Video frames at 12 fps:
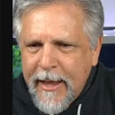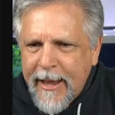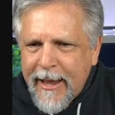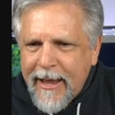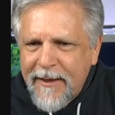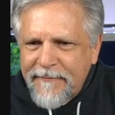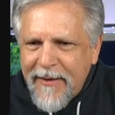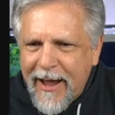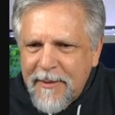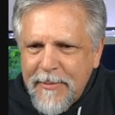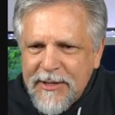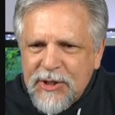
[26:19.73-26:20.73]
If
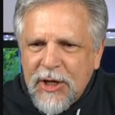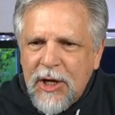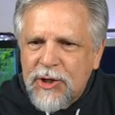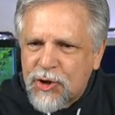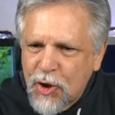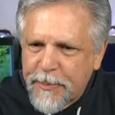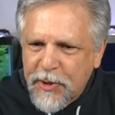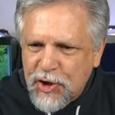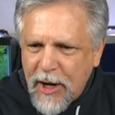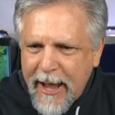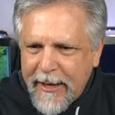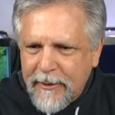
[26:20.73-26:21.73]
I missed a super
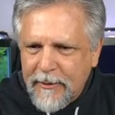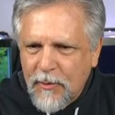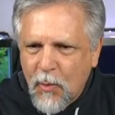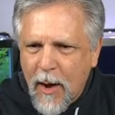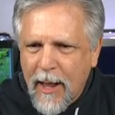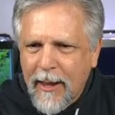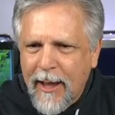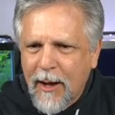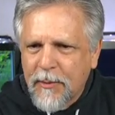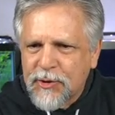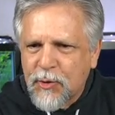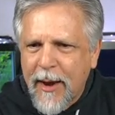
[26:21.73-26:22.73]
chat while I
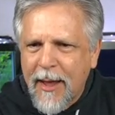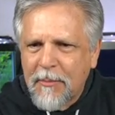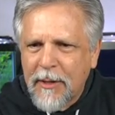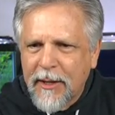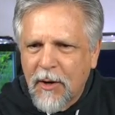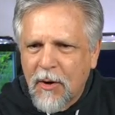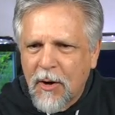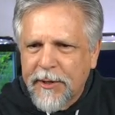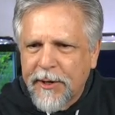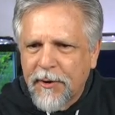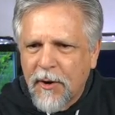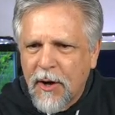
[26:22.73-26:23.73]
was rambling on
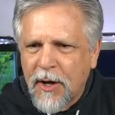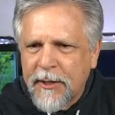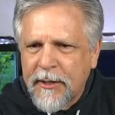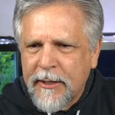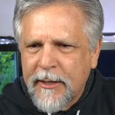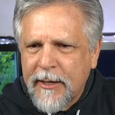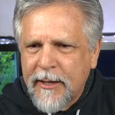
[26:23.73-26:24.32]
and on,